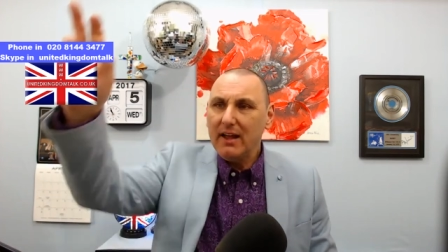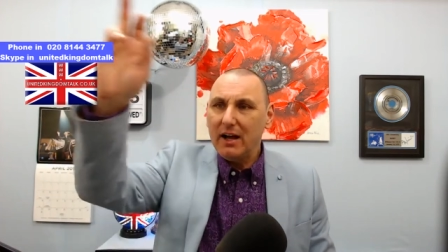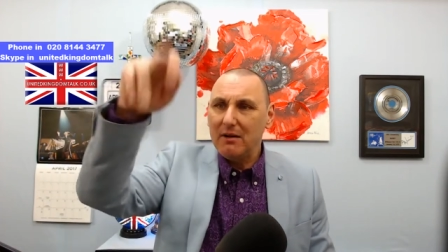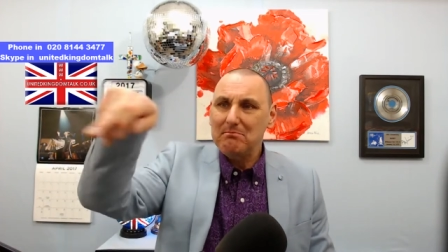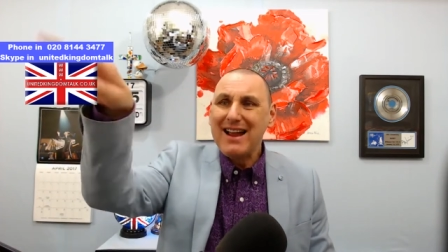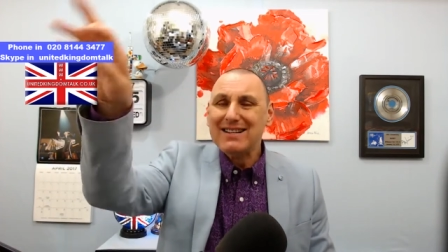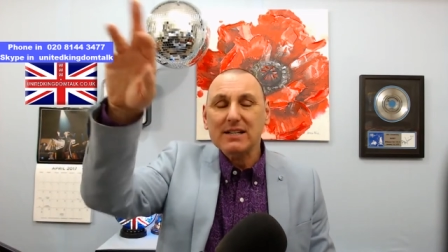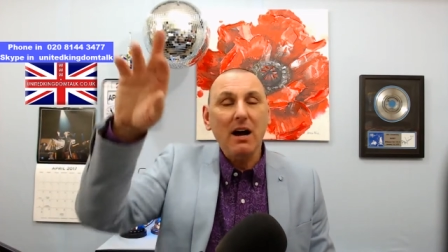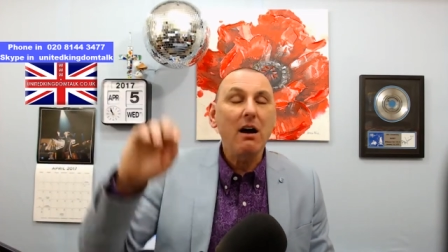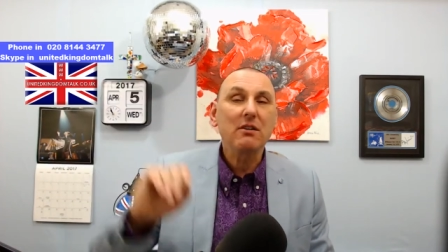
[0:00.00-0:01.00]
Uh, mass
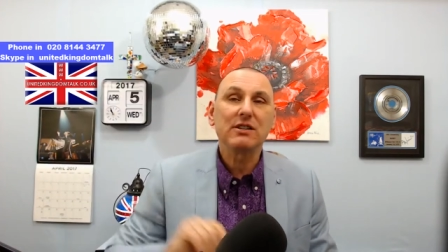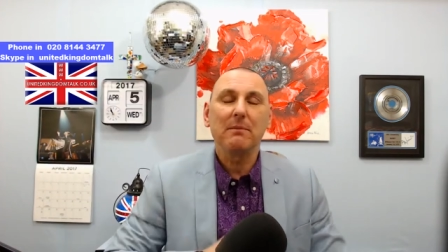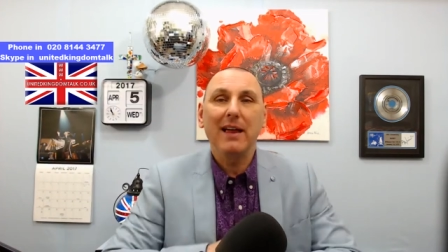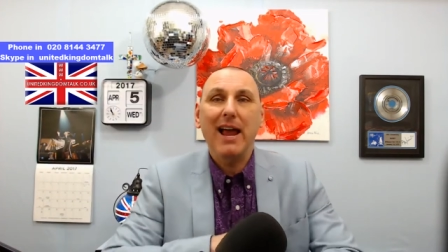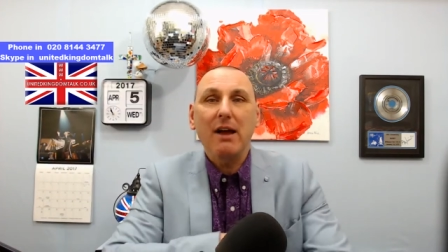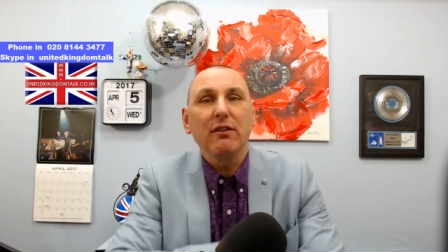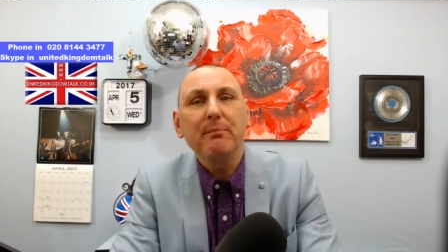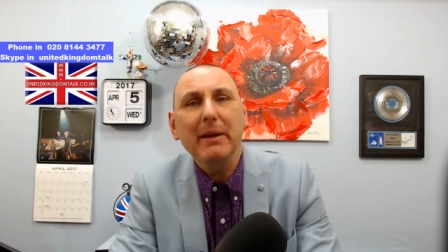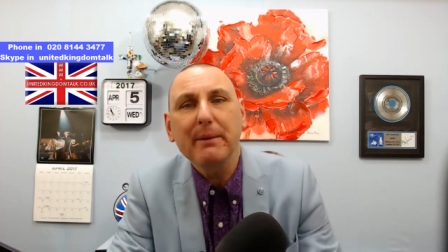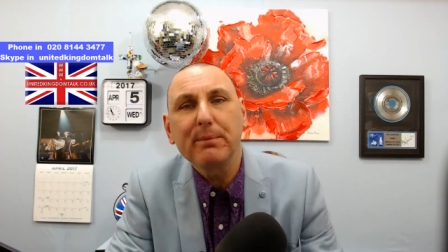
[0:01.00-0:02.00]
cards up there of
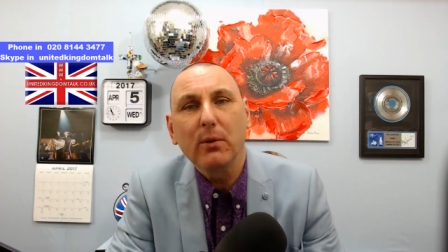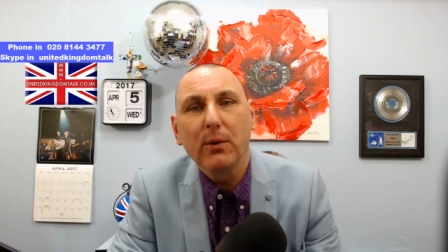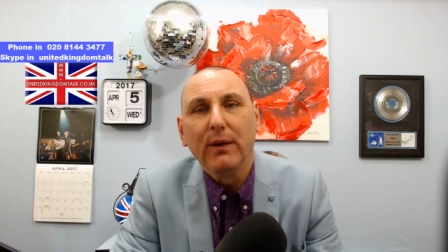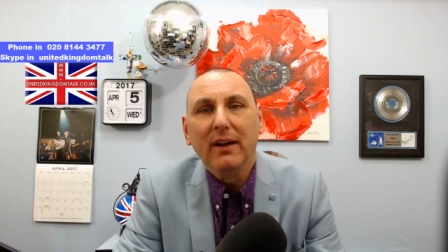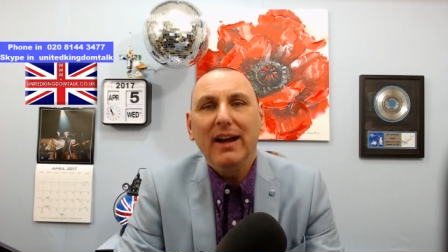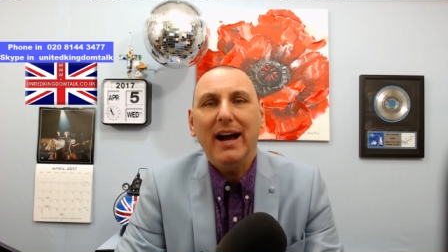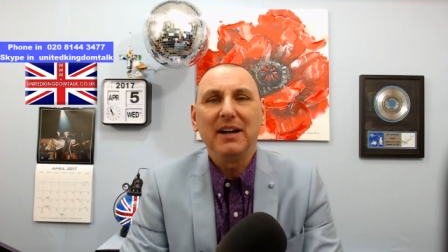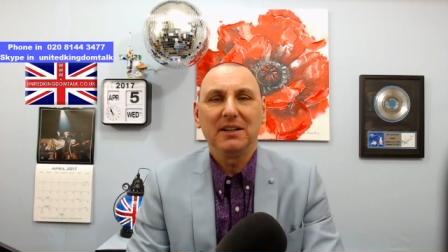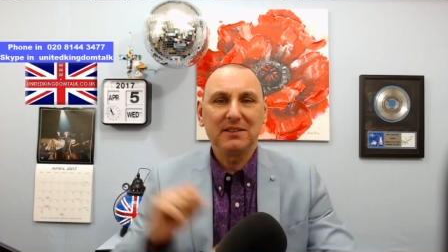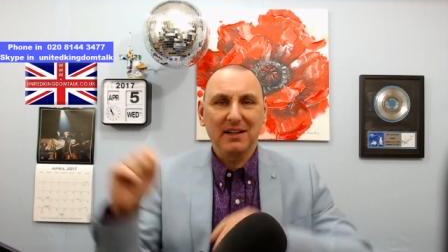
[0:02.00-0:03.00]
people,
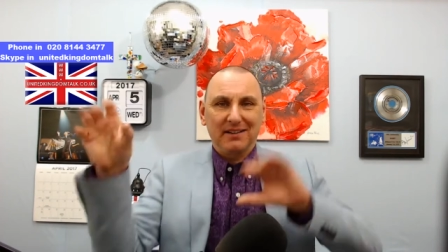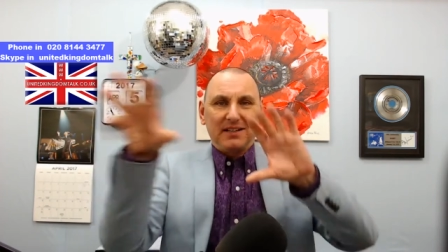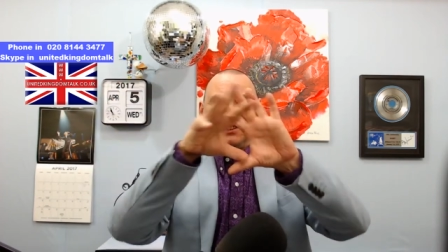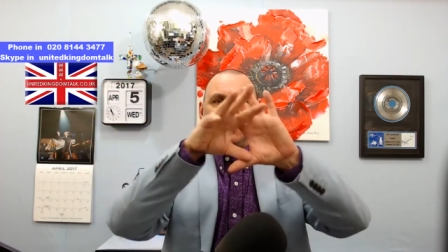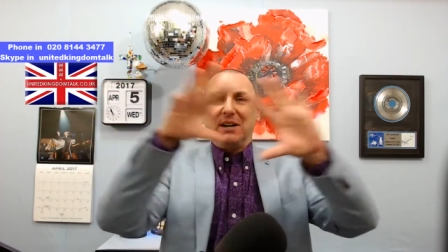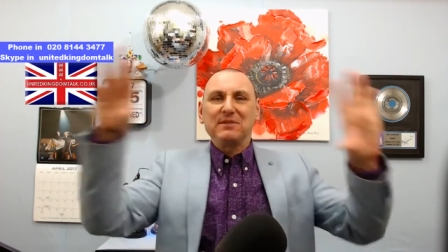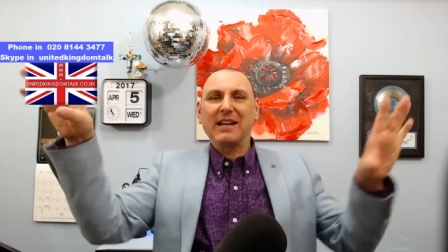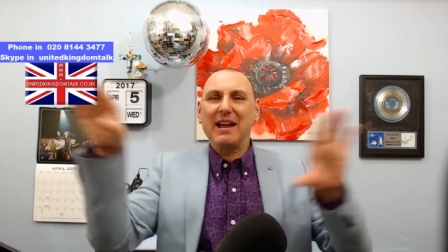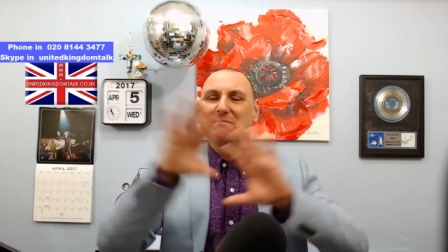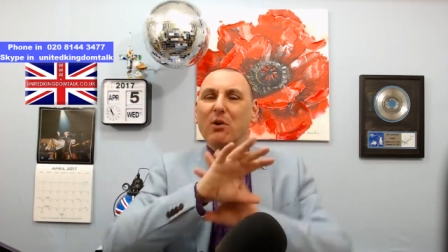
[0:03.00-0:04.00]
and the, the shelves are
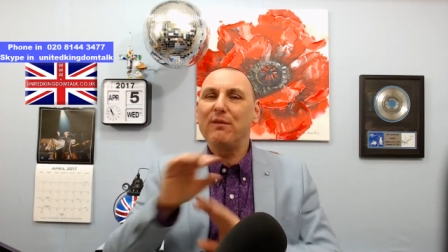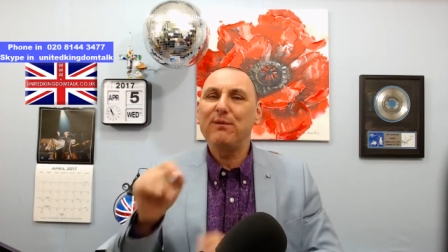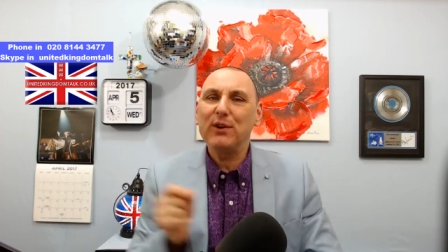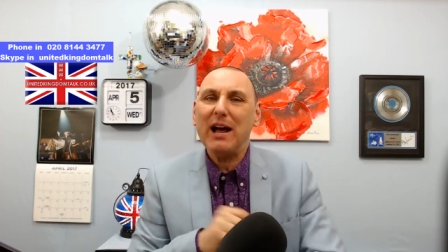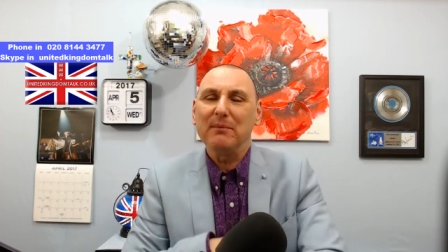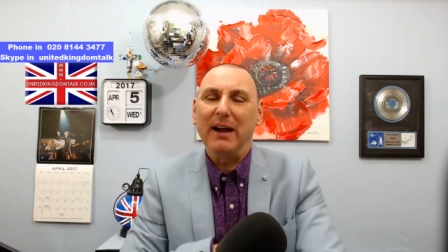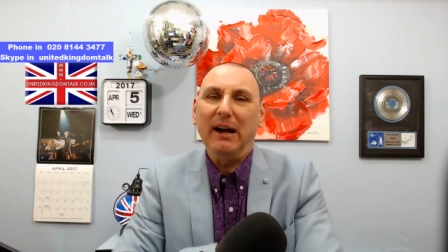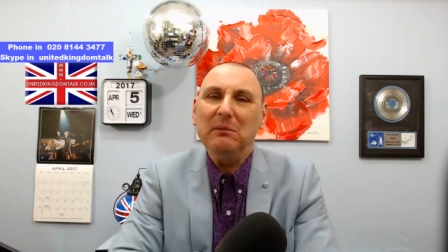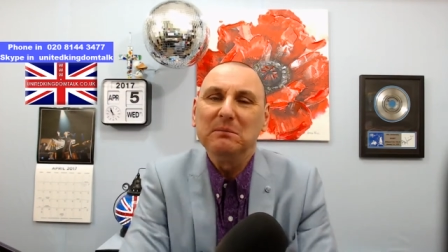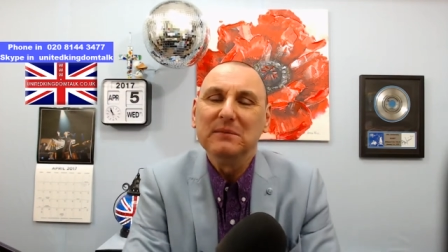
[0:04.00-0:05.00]
getting more full up now.